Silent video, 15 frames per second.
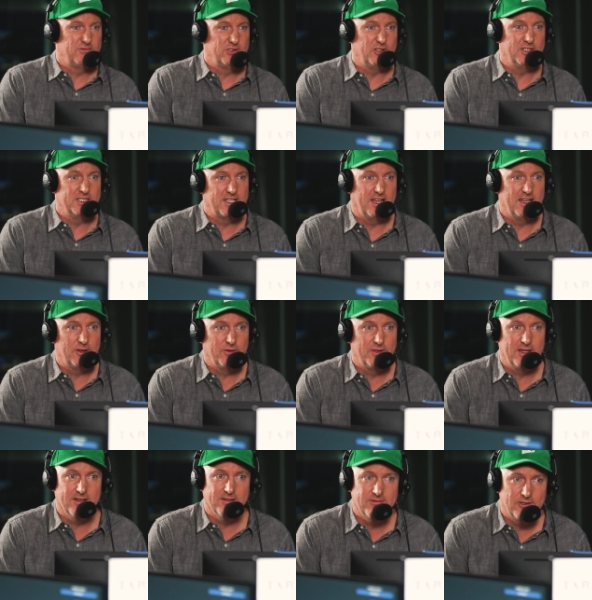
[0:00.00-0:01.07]
try and stay
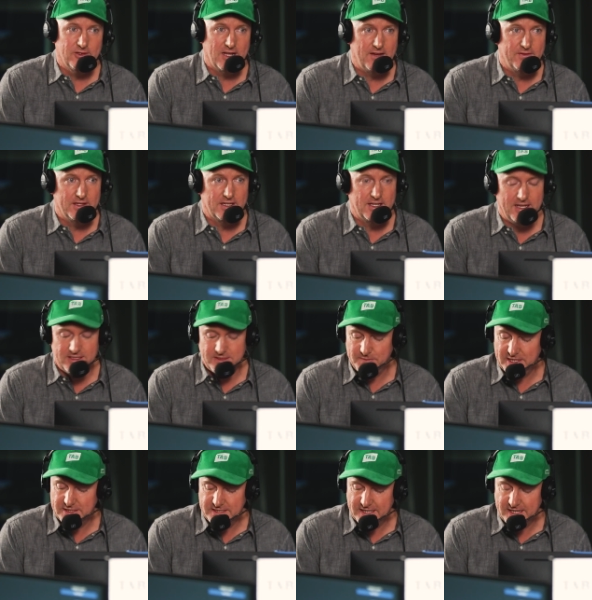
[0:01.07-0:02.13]
healthy and look after the kids
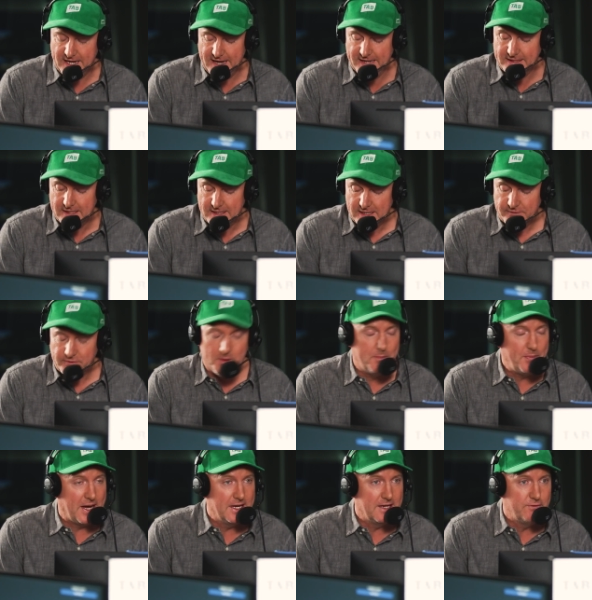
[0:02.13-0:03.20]
best you can. From a
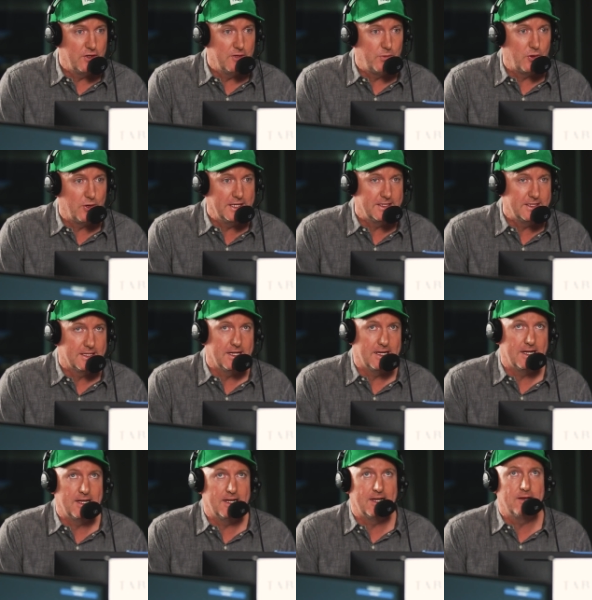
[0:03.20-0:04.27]
punting viewpoint,
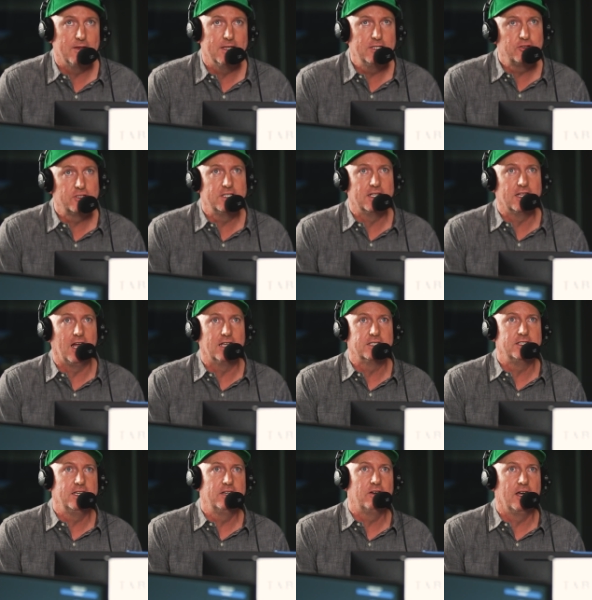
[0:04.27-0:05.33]
interesting last
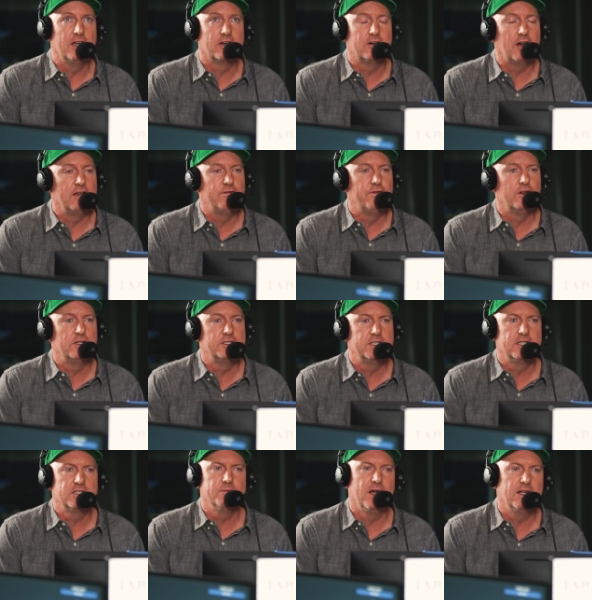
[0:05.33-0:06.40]
year. I had a great first
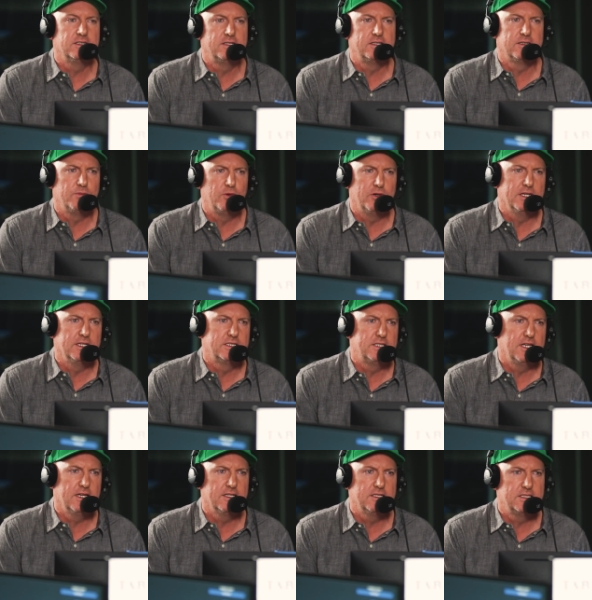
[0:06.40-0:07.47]
6 months, disappointing
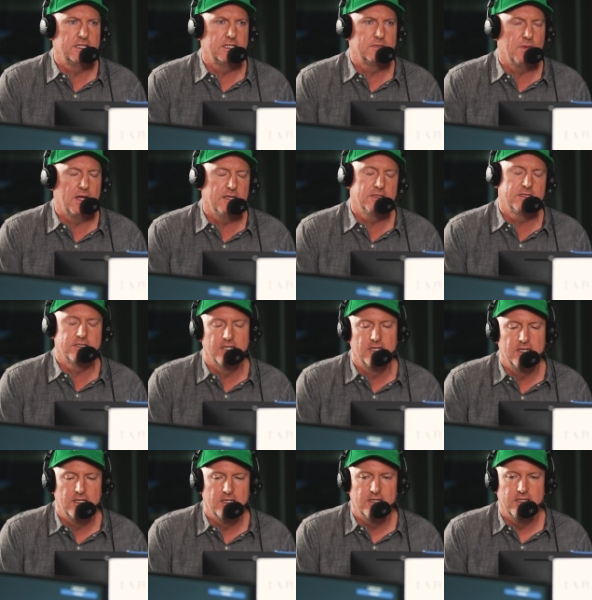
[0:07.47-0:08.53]
second 6 months.
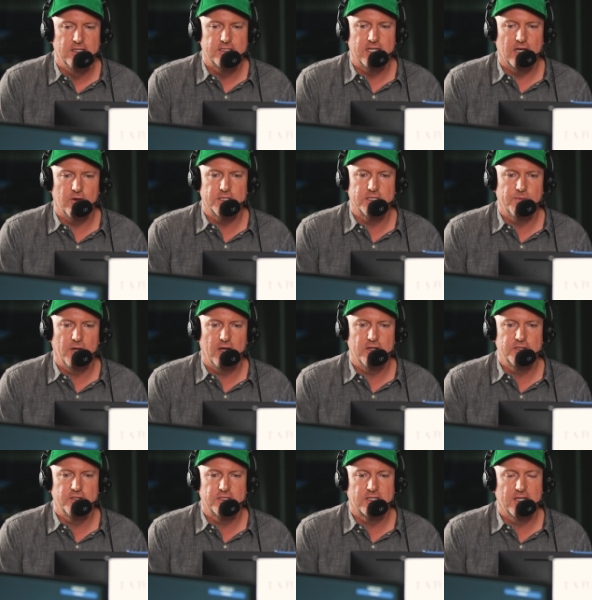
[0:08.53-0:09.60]
So I
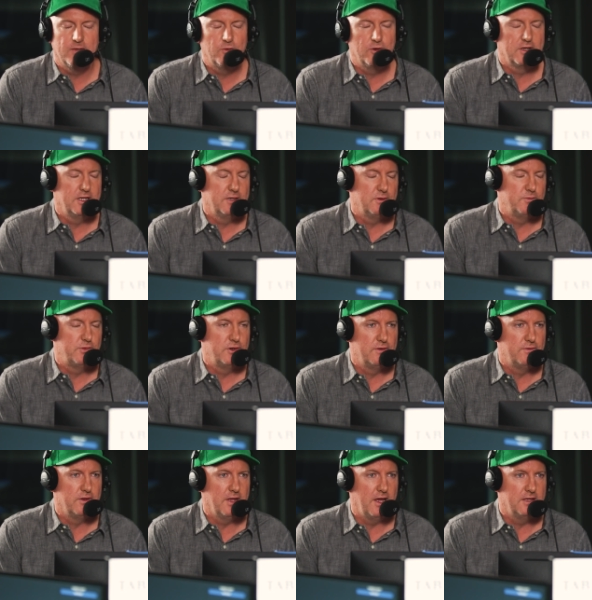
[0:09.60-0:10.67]
suppose just keep working to improve
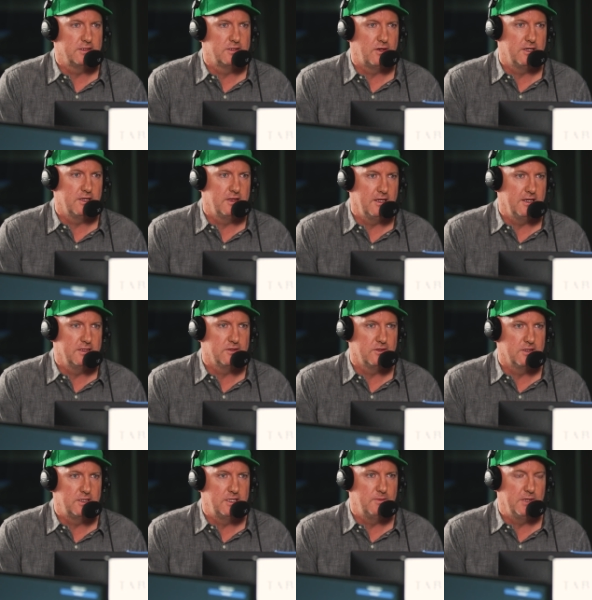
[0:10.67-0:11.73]
on that side of things, on
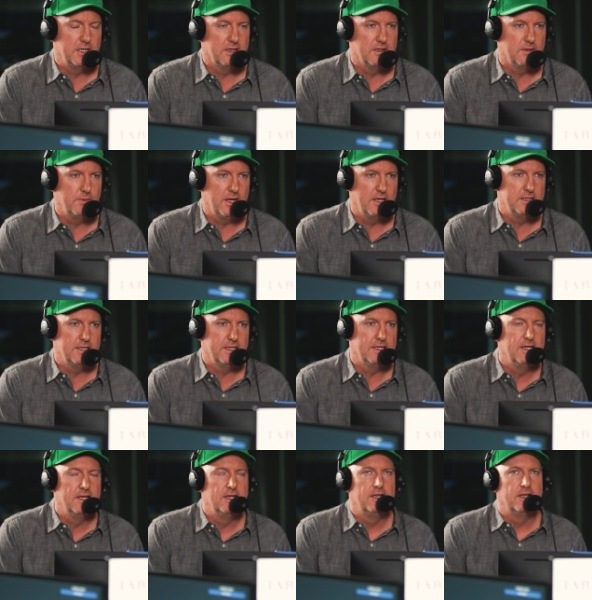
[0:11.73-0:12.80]
the tipping and the punting.
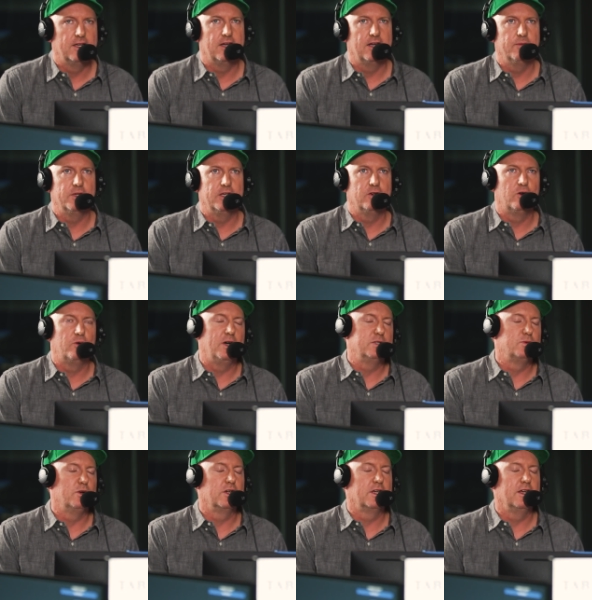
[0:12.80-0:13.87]
But you're always
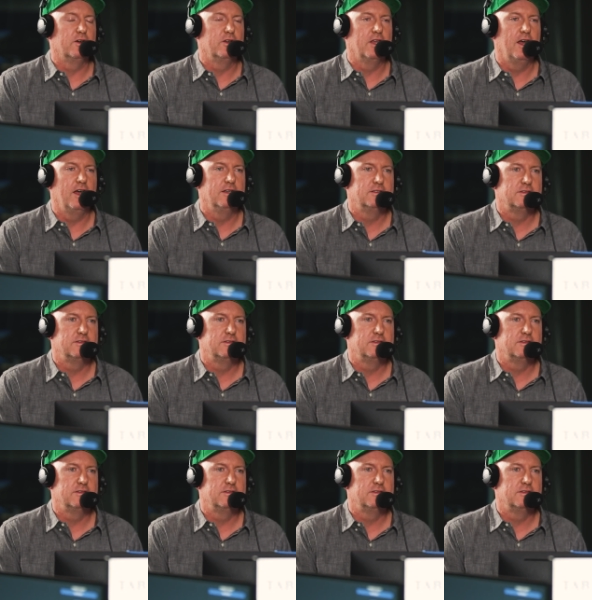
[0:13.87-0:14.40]
working on that